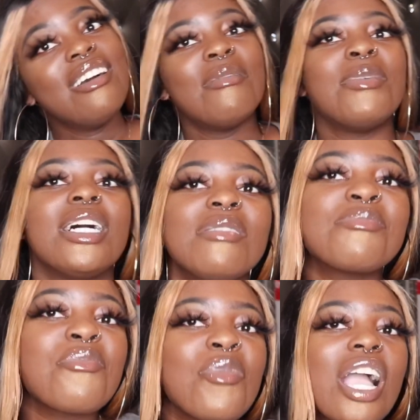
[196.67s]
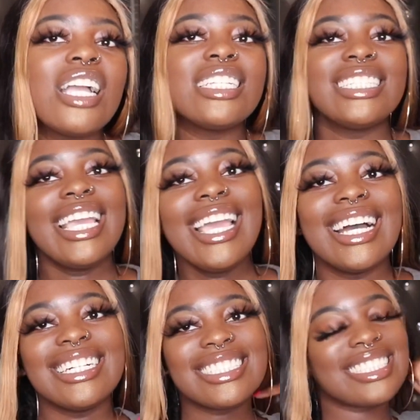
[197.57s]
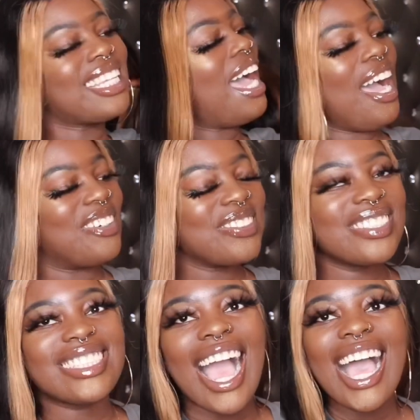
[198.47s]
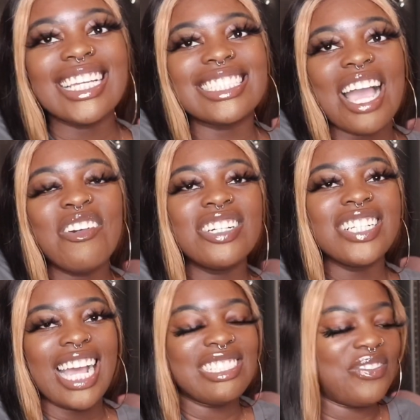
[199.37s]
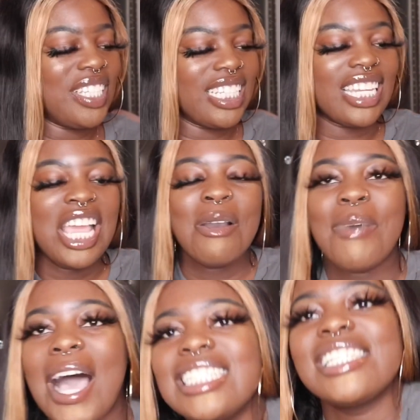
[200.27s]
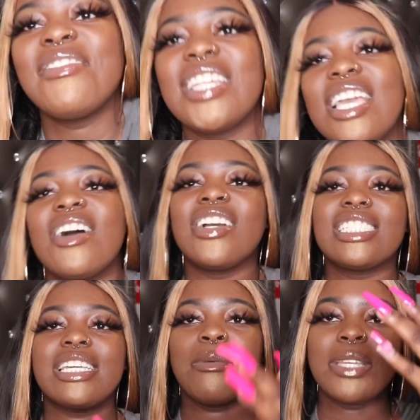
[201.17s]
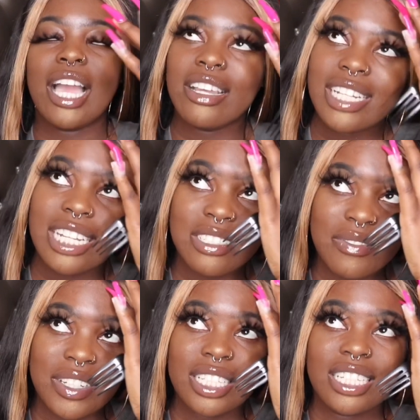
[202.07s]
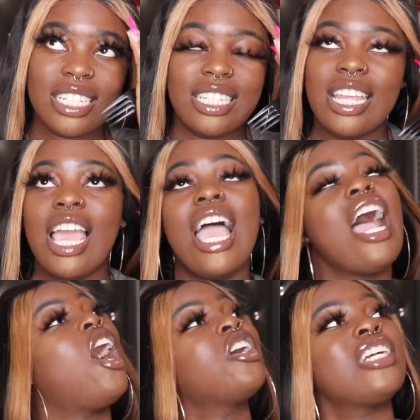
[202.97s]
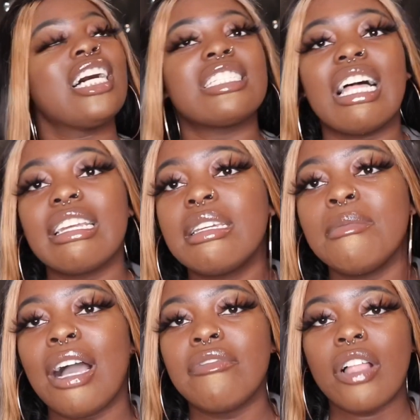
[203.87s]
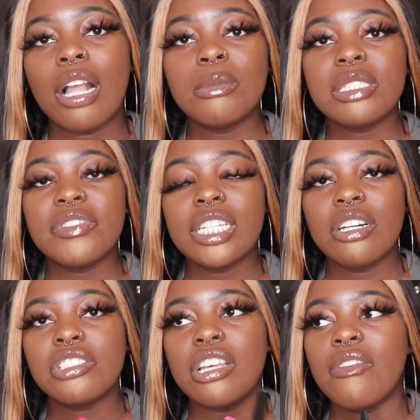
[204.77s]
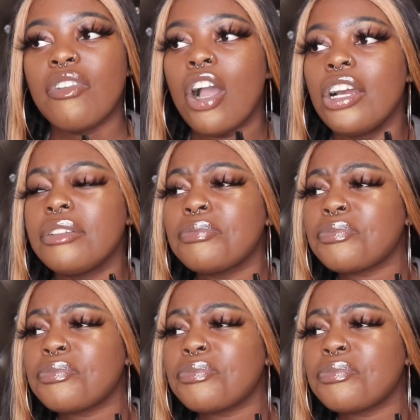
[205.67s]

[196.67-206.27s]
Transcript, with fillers: but yeah, so guys, how are you guys feeling? Pause the video and tell me how you guys are feeling. Are you guys liking my Vlogmas video so far?